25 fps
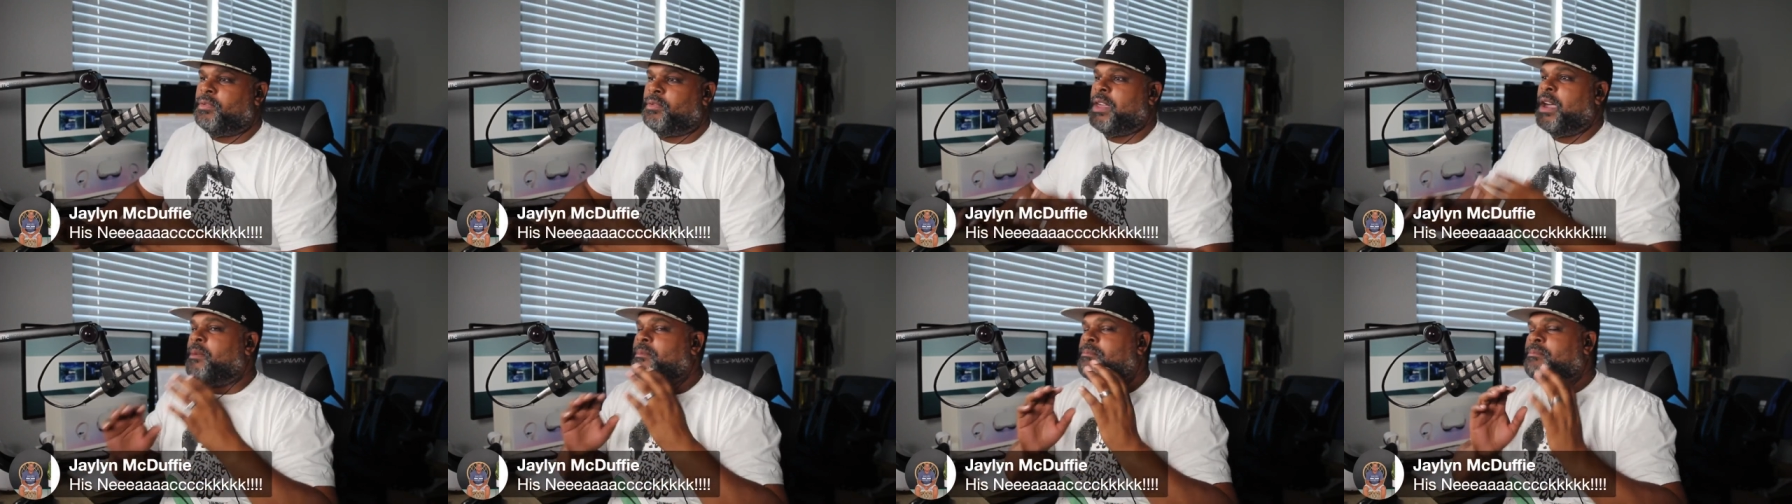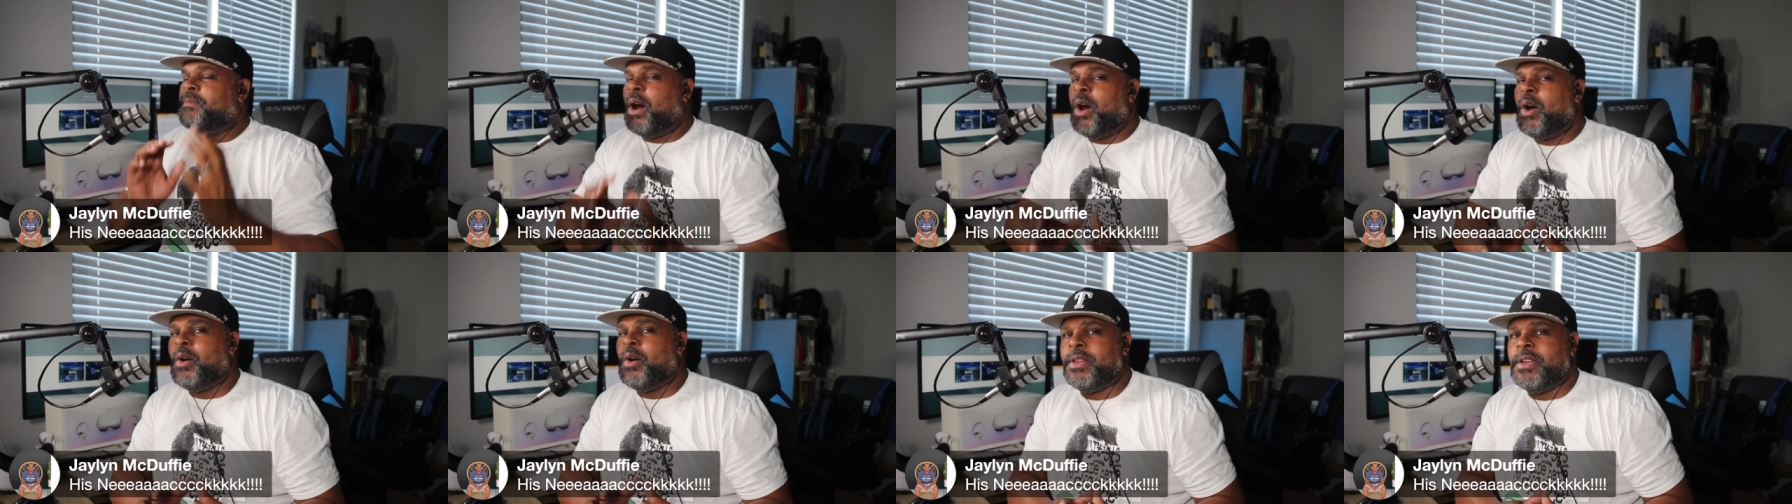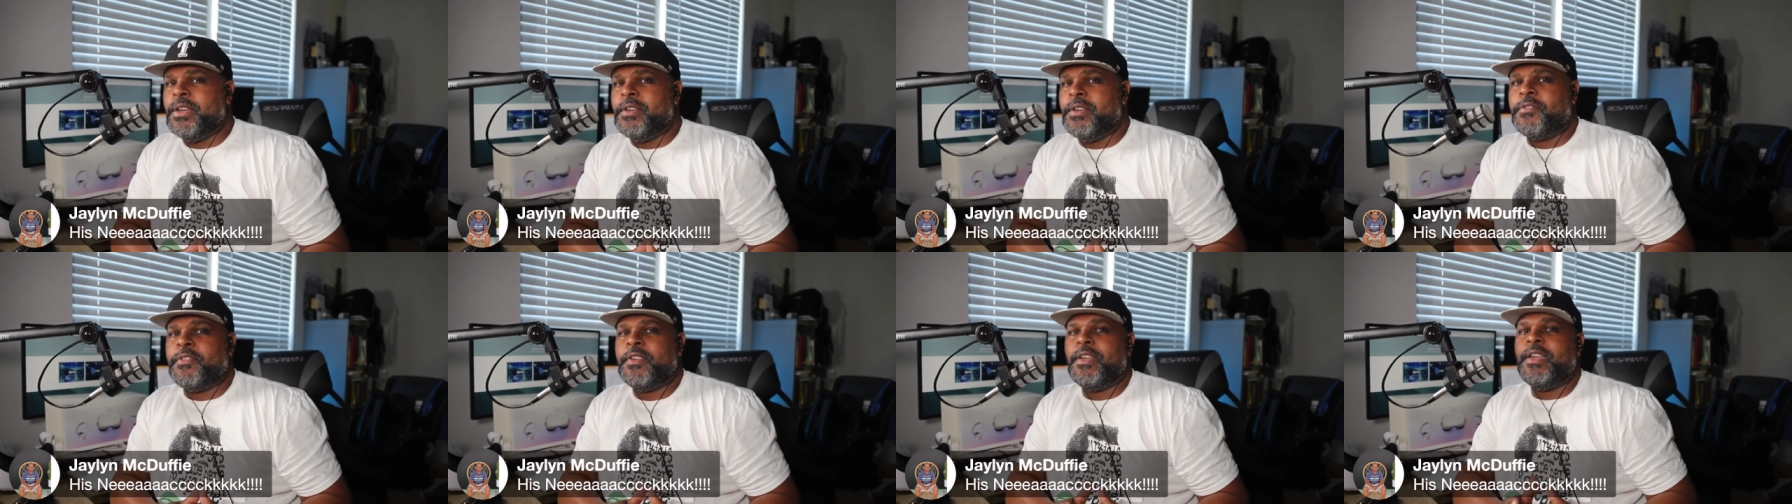Their
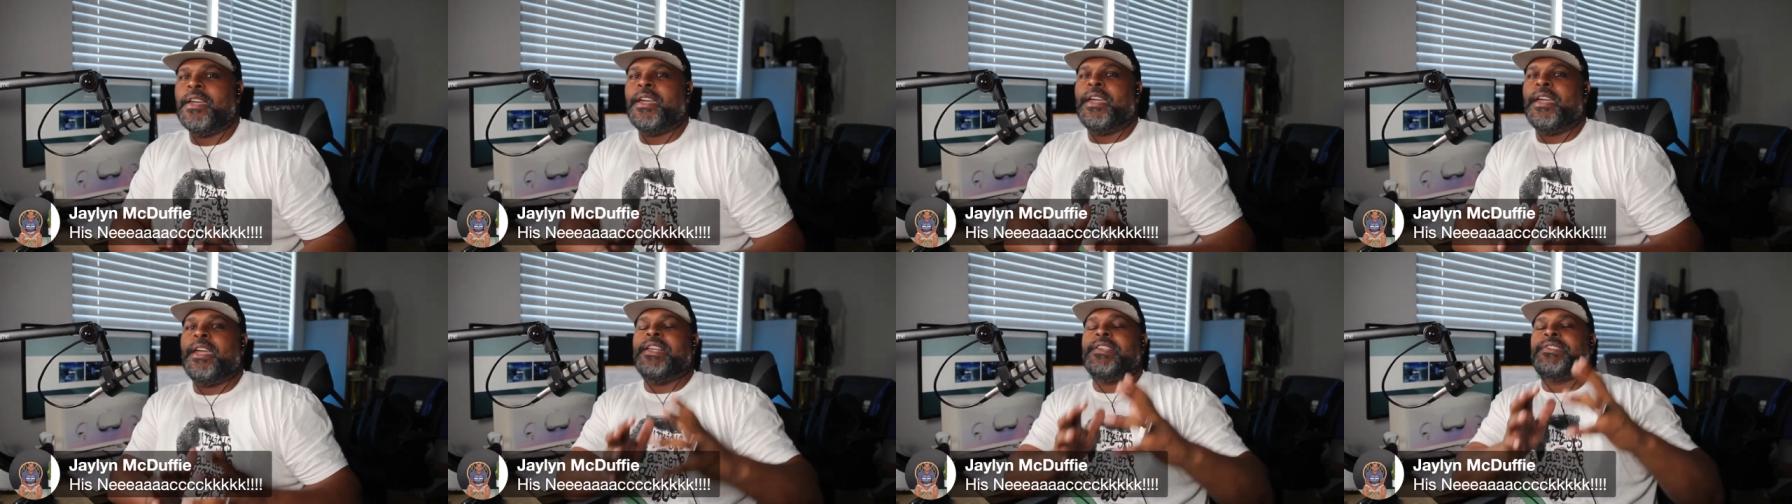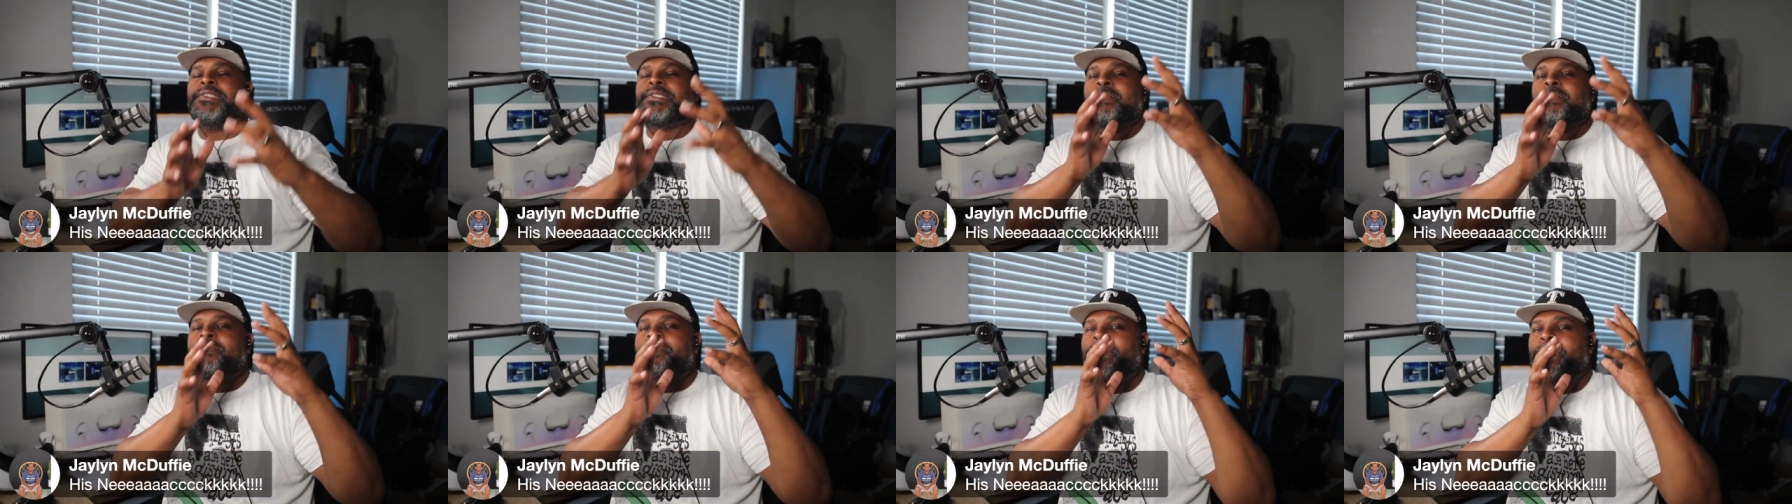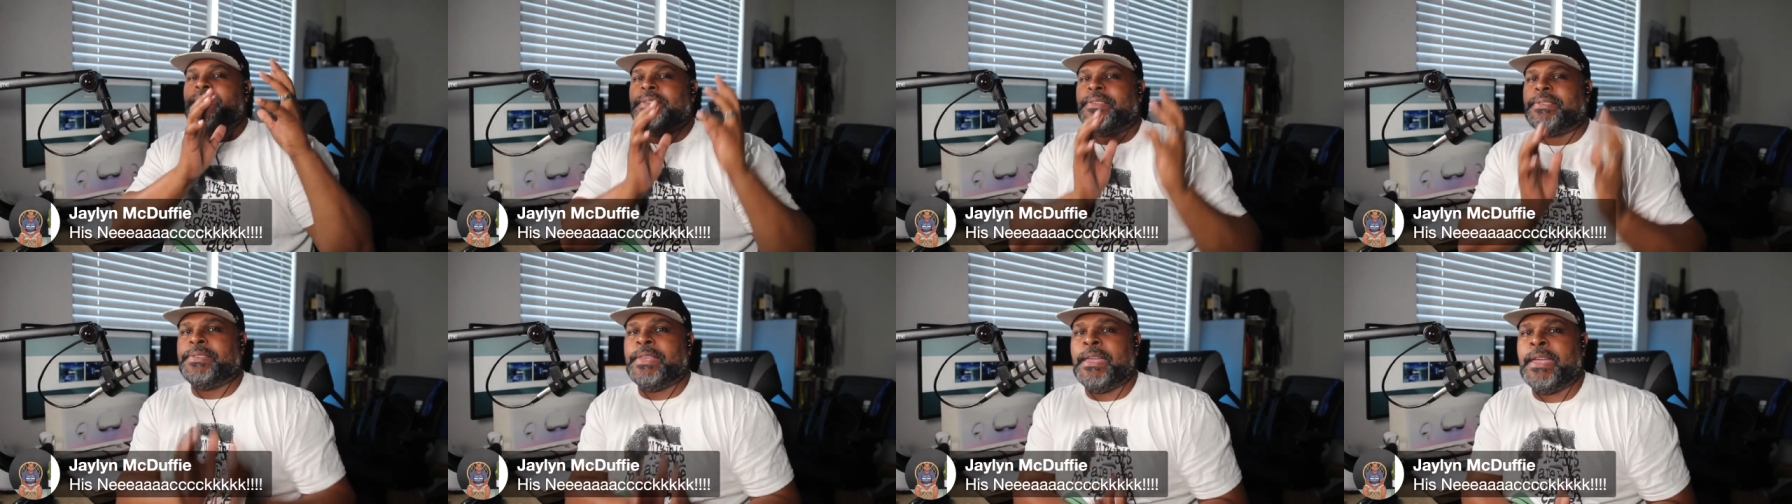motive is to
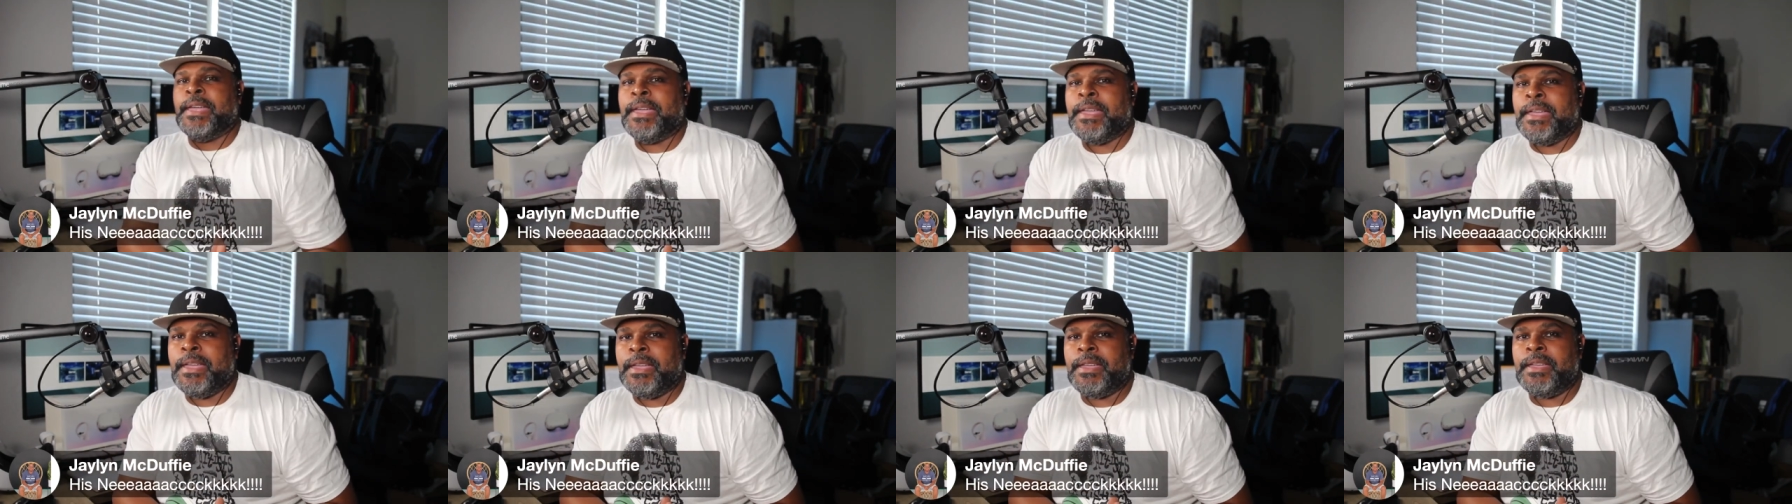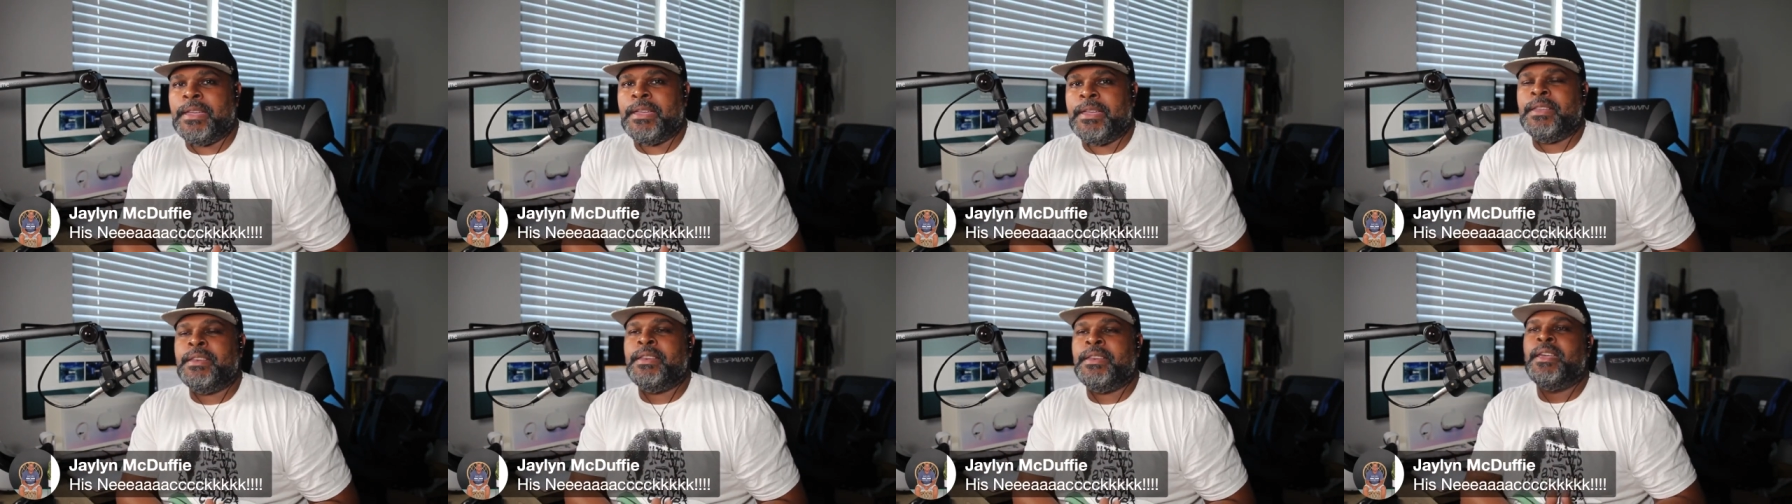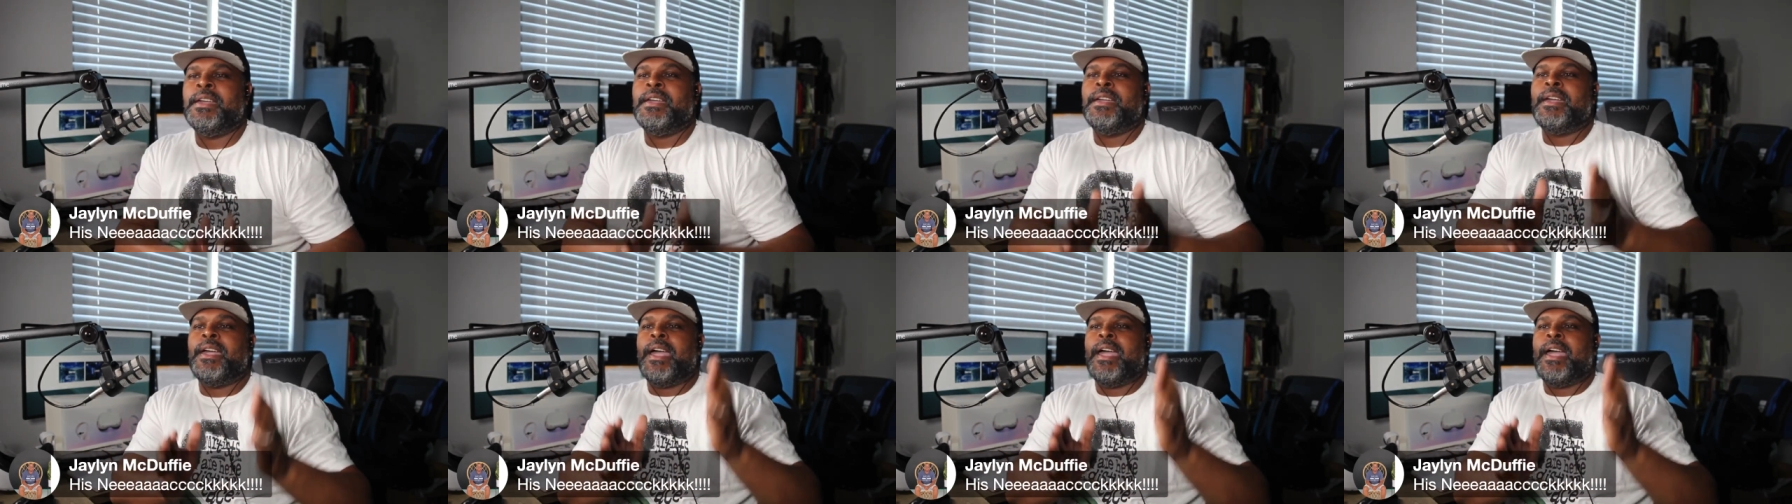be seen